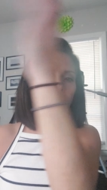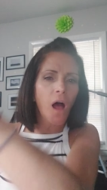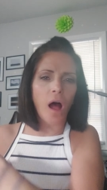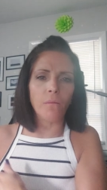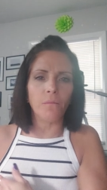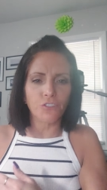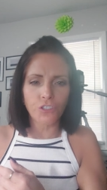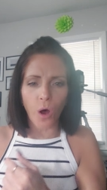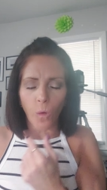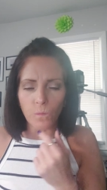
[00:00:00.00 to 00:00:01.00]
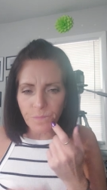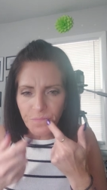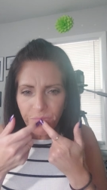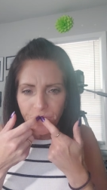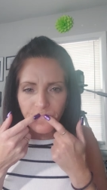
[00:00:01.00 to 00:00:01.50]
Um, so
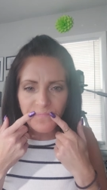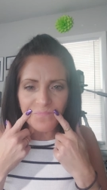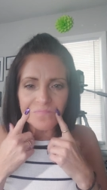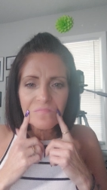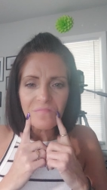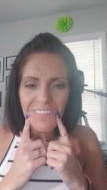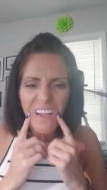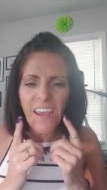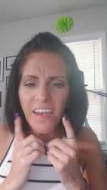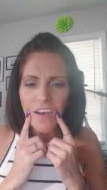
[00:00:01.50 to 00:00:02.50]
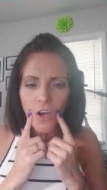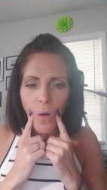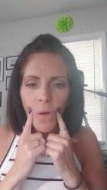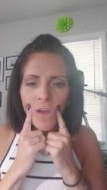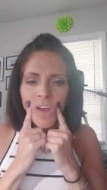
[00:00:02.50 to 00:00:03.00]
he didn't
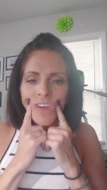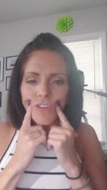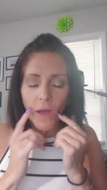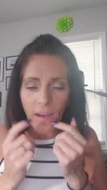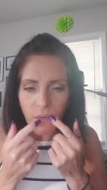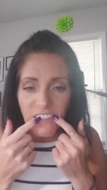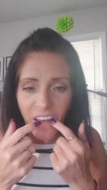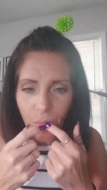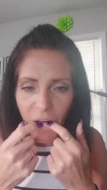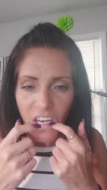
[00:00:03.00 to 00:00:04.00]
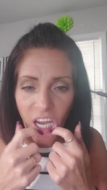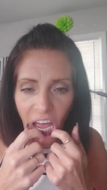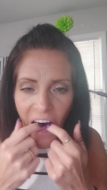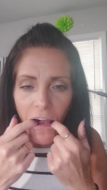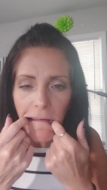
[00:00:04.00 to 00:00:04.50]
know. So anyways, yeah, my
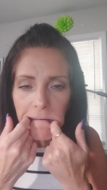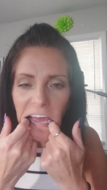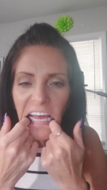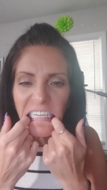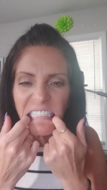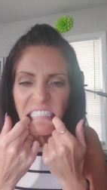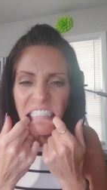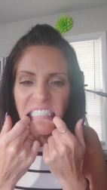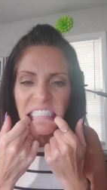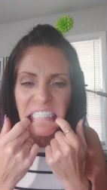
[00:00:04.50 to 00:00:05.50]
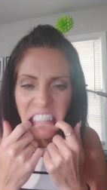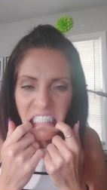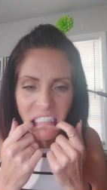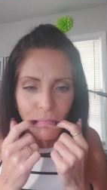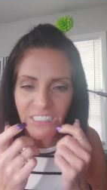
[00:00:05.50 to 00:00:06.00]
I do have
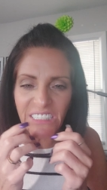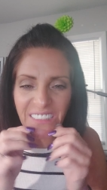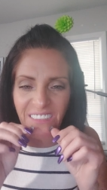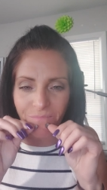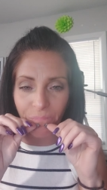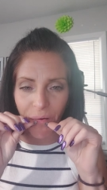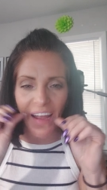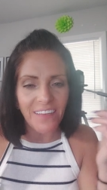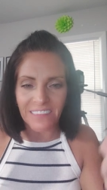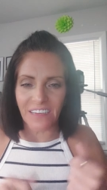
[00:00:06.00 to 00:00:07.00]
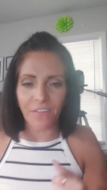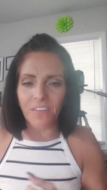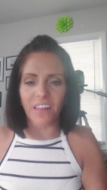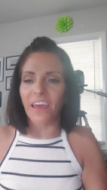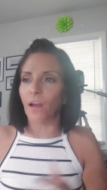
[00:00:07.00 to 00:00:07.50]
my teeth bite
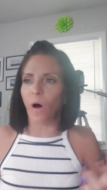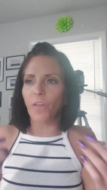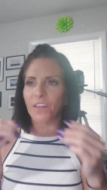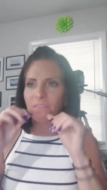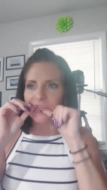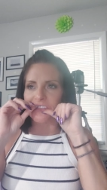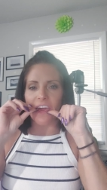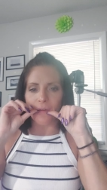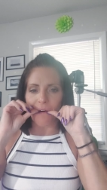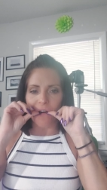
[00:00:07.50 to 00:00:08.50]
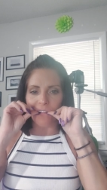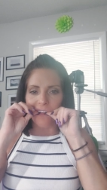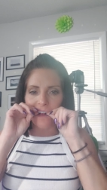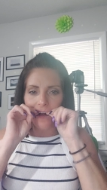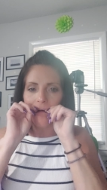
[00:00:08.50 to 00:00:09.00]
differently, and all they do is take them out,
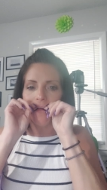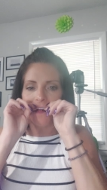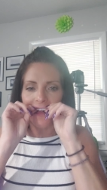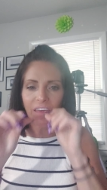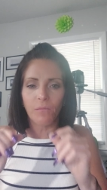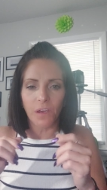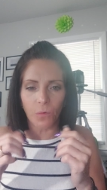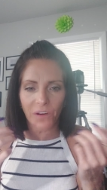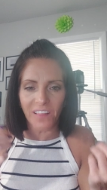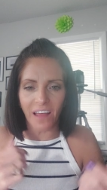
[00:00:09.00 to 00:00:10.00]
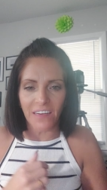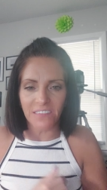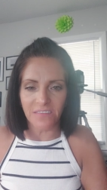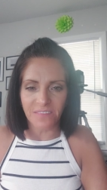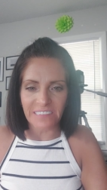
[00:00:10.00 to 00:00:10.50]
clean them up, and give me a reline,
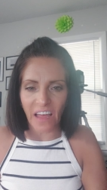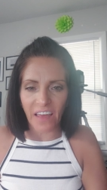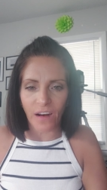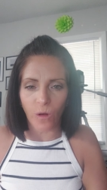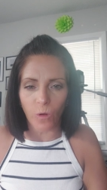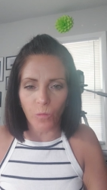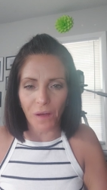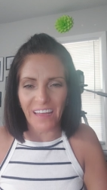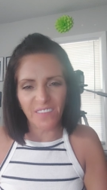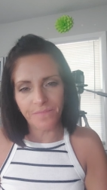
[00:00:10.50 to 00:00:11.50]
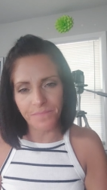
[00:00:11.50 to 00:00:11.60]
and now I got a whole new bite.